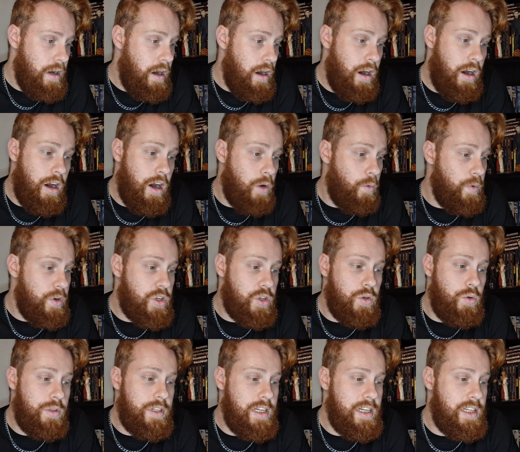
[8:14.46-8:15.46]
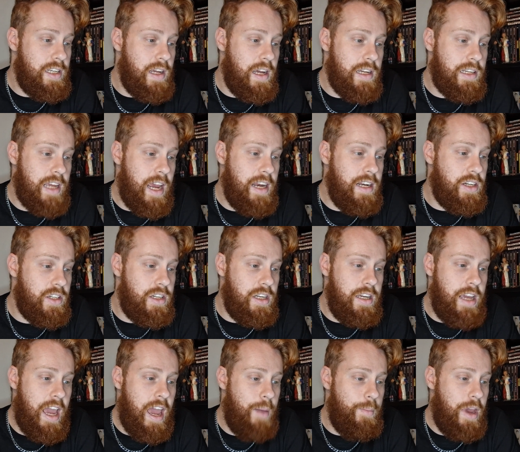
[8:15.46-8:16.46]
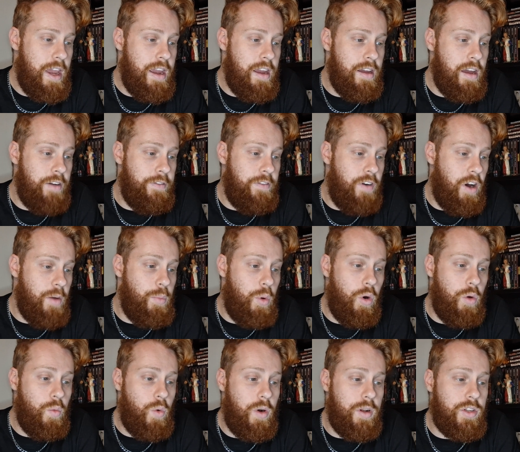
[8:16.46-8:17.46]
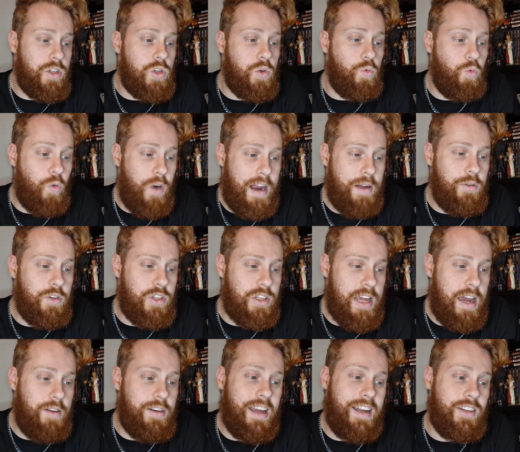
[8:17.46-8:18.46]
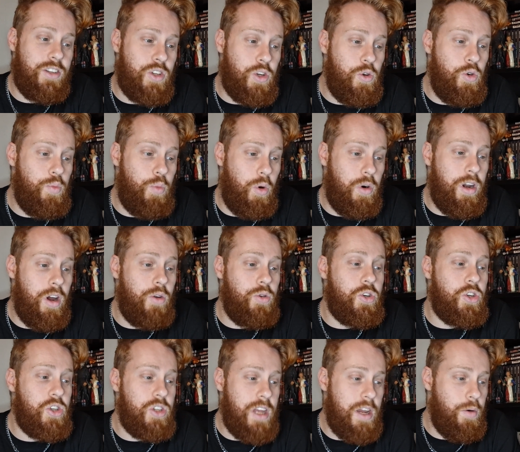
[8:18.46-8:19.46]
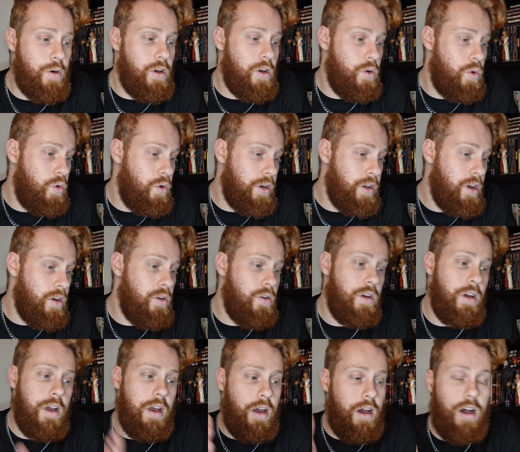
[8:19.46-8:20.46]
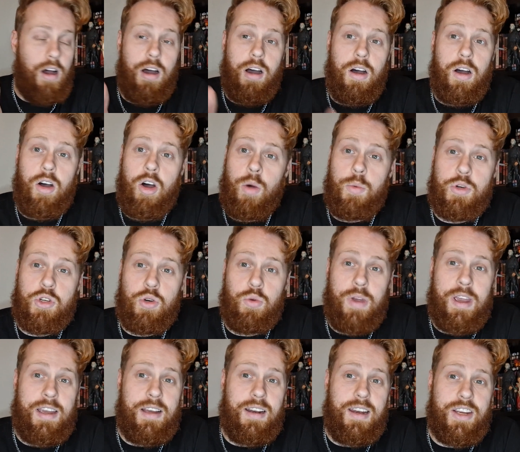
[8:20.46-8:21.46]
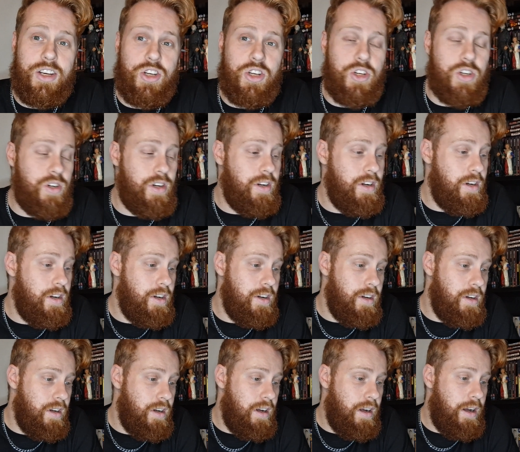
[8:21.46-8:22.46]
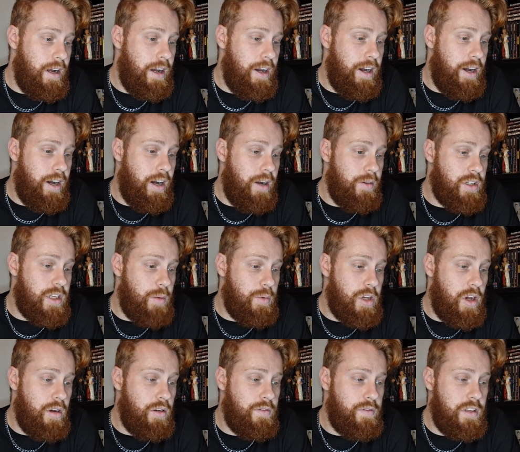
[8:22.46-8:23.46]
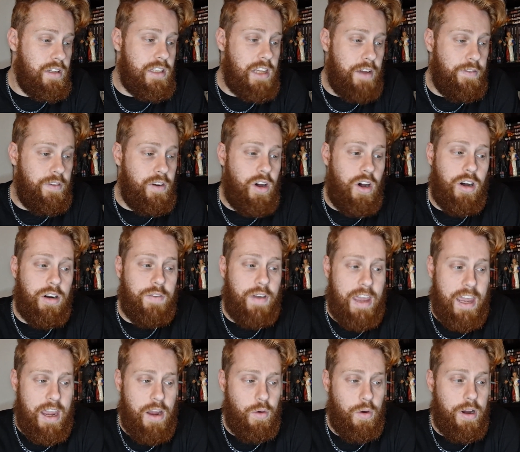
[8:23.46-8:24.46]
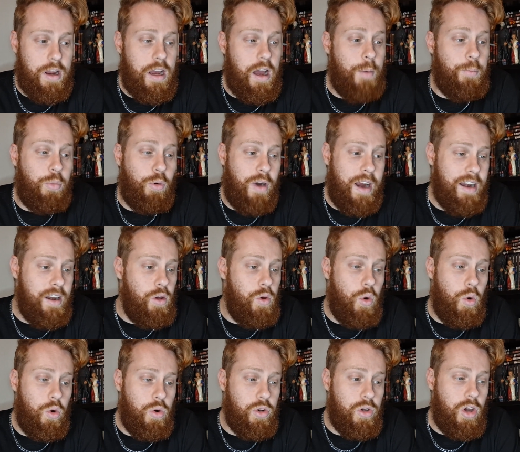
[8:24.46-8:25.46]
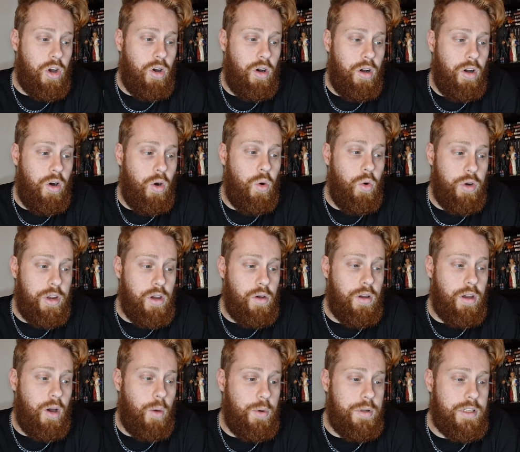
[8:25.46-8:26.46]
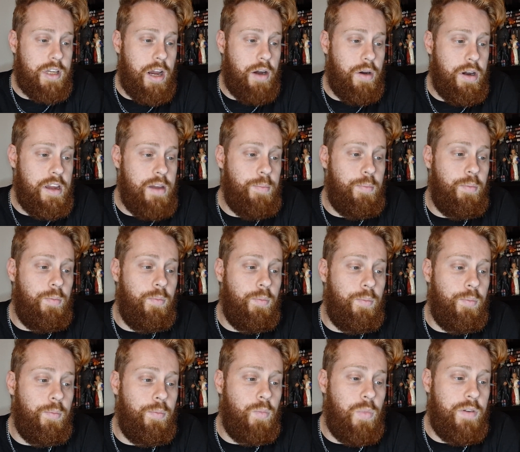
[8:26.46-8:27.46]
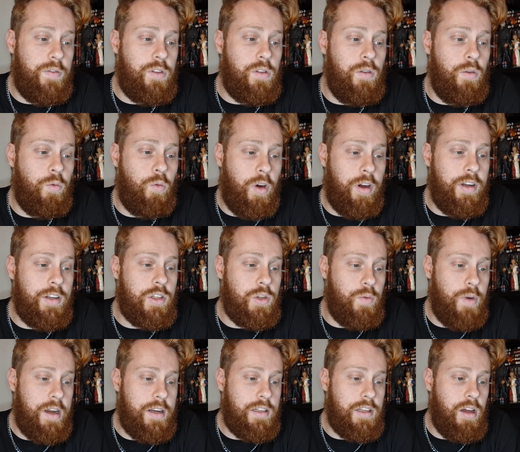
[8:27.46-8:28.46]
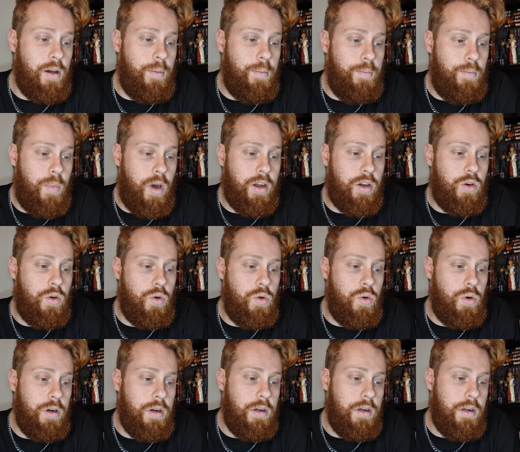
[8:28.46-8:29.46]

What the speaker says: original DTS HD MA 5.1 surround sound and 2.0 stereo audio, optional English subtitles for the deaf and hard of hearing, a brand new audio commentary with writer-director Michael